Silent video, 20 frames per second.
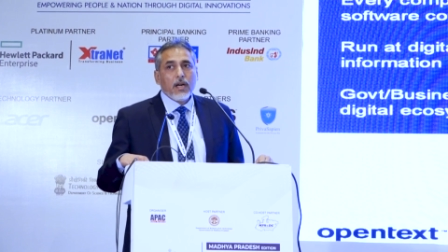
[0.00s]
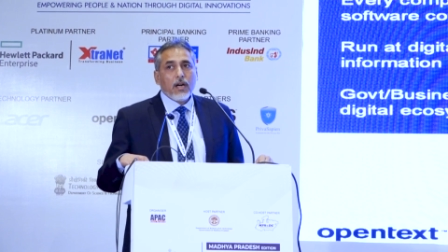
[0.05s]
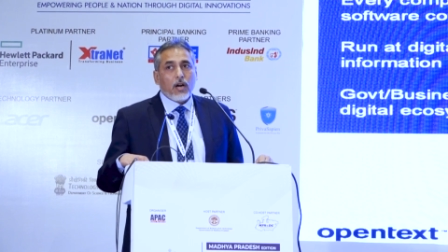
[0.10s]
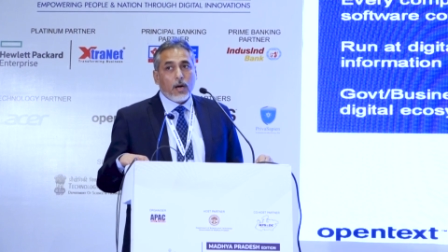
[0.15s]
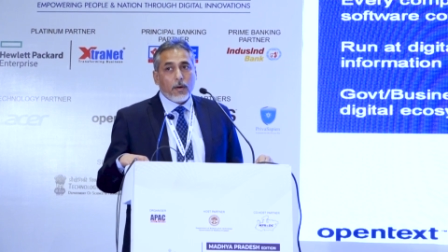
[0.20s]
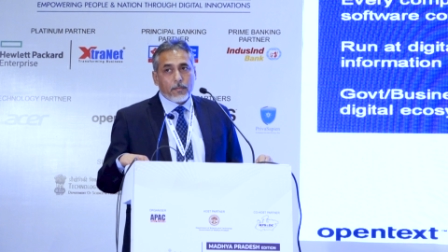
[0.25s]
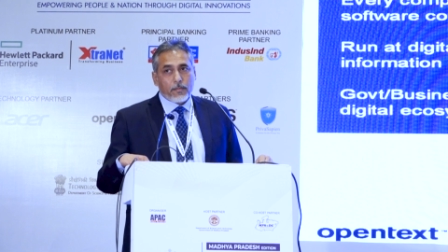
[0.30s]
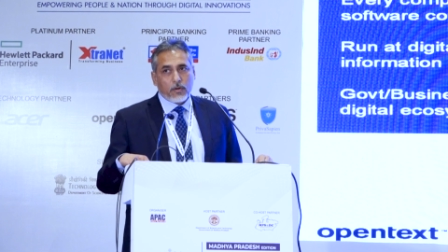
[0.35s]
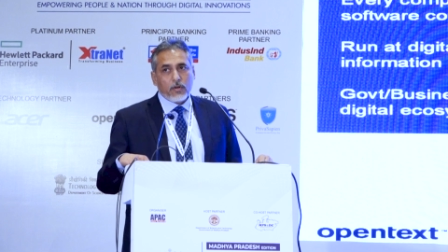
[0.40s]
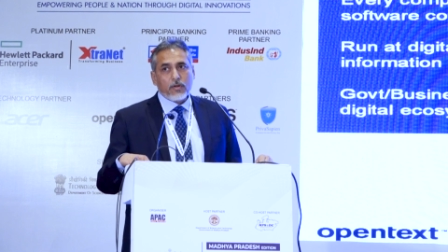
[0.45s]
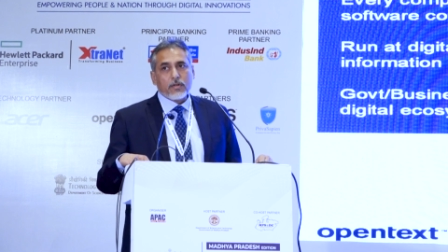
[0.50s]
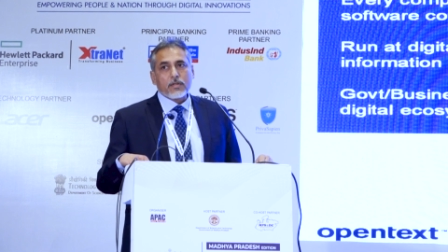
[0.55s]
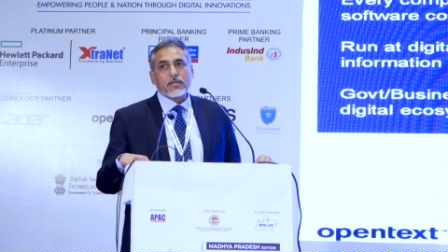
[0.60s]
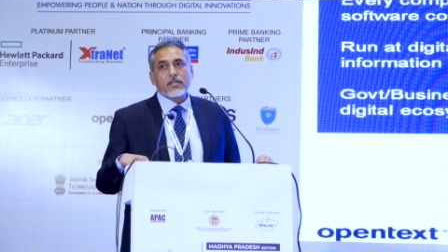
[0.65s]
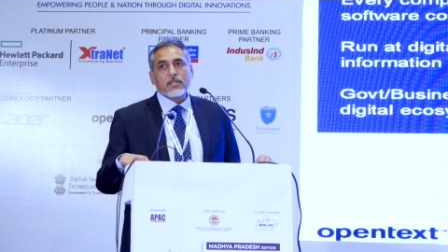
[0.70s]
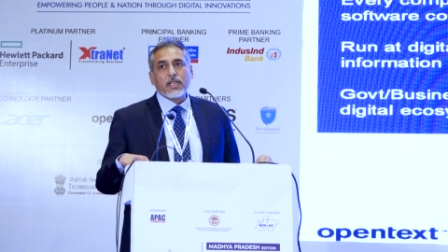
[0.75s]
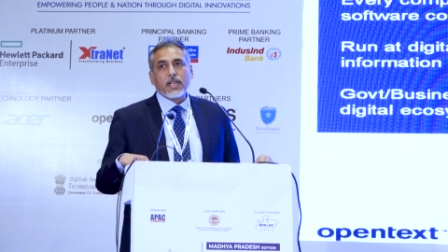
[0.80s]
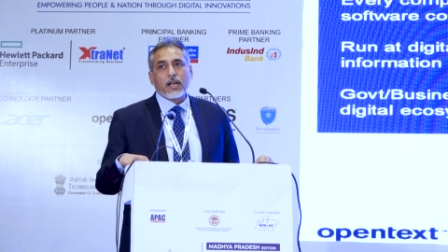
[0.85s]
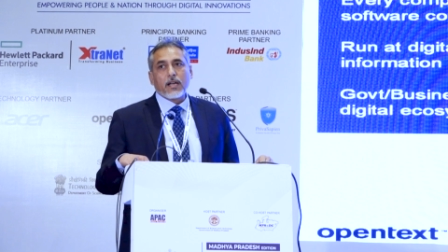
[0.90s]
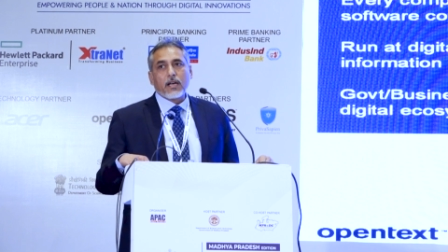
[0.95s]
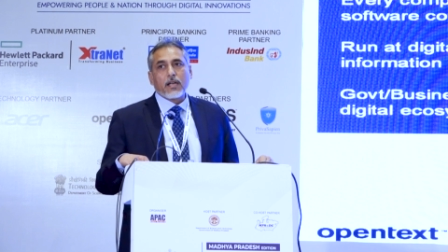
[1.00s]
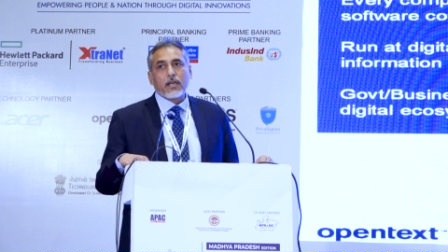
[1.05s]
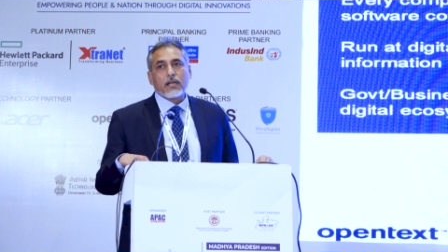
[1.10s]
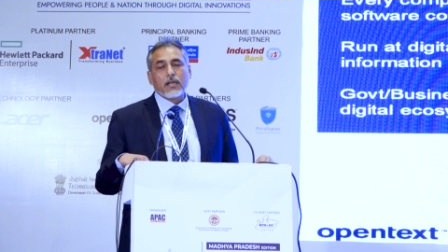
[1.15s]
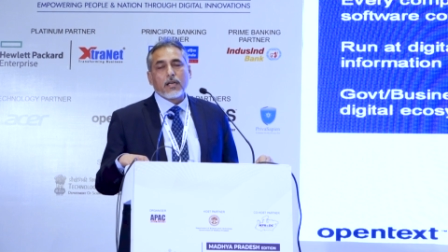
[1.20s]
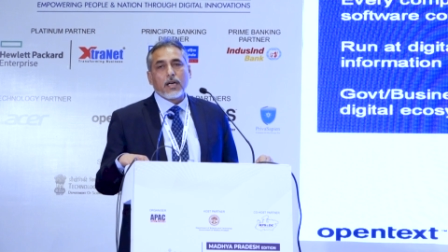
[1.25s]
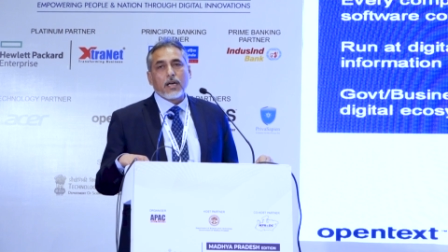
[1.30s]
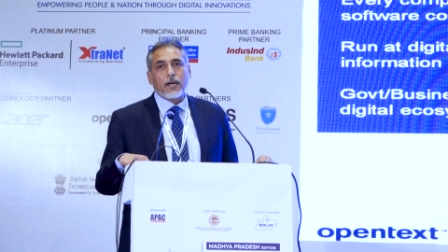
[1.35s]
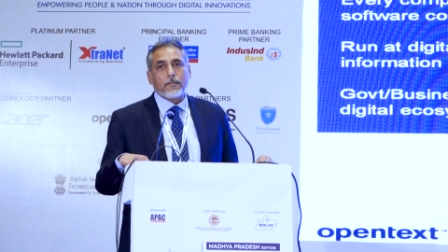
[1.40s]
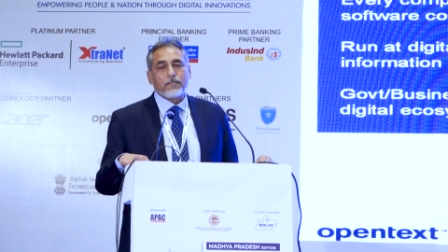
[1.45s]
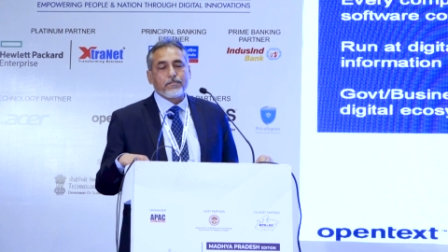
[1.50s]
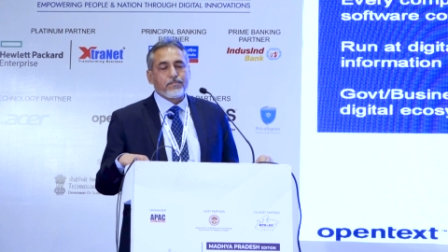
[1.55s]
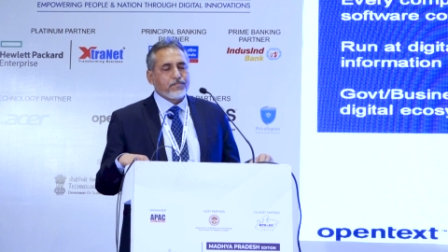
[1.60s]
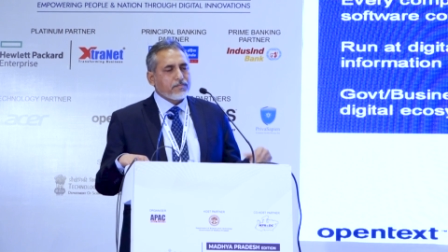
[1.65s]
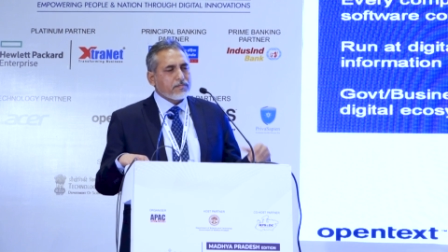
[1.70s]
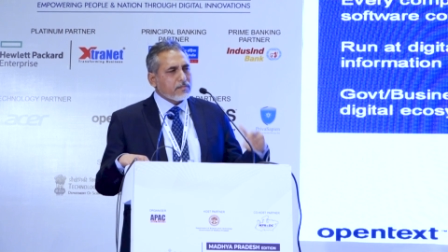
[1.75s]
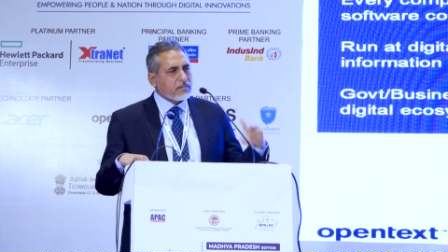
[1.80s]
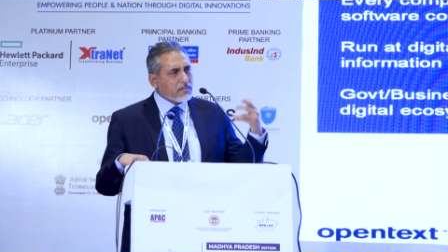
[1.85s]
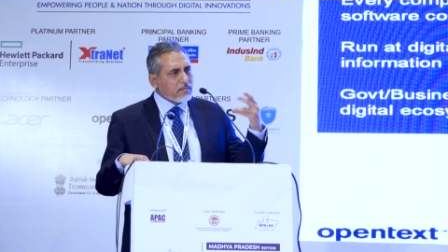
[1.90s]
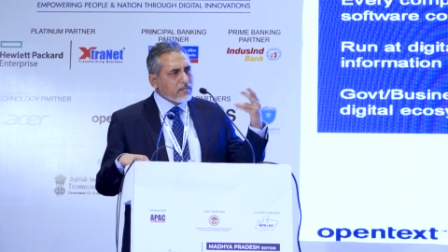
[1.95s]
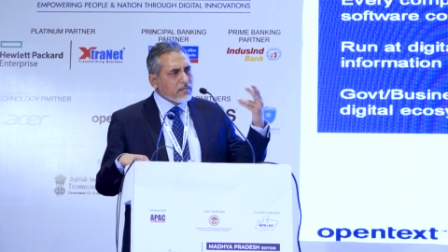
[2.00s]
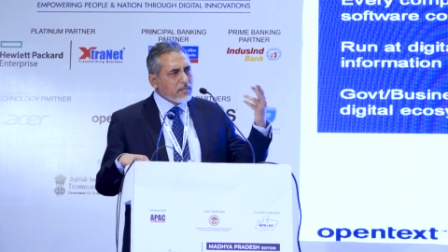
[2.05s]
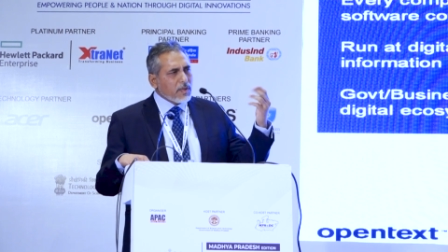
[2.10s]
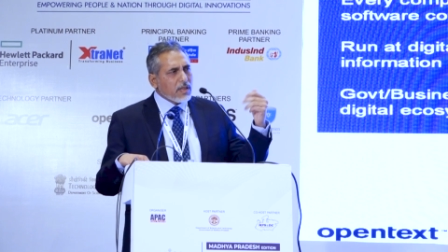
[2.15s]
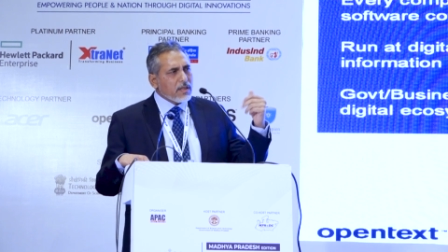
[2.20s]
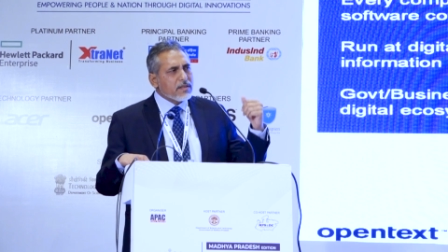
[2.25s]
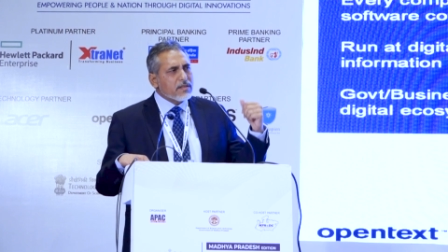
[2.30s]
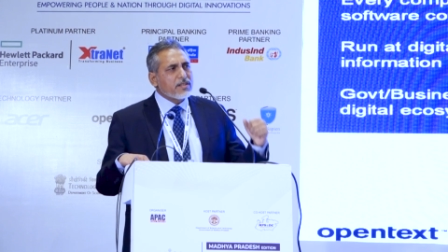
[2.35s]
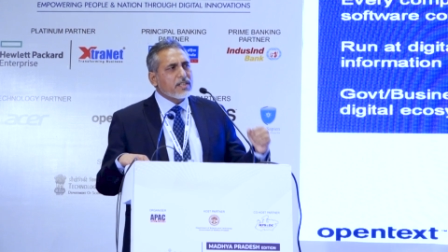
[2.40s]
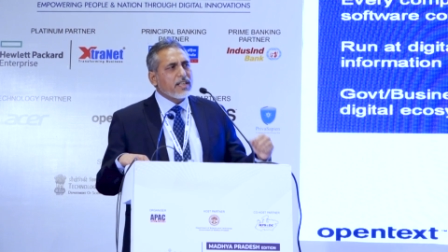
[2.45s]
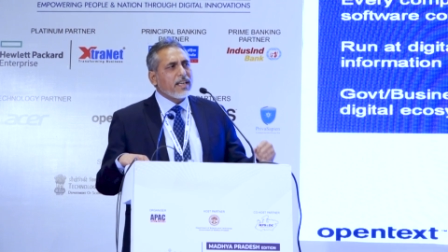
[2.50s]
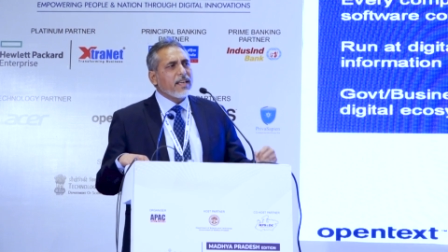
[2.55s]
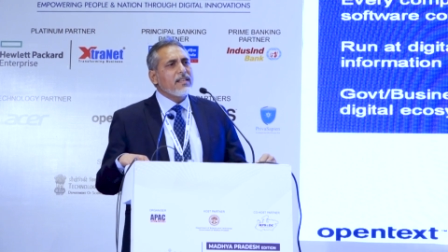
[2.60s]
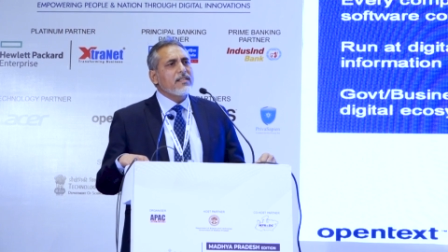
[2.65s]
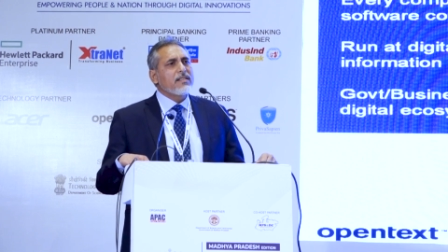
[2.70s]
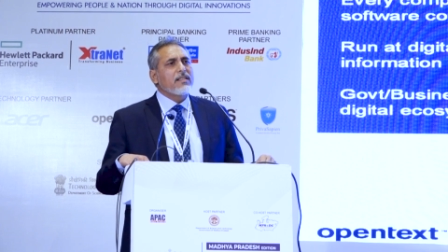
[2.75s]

Of course, there are uh, change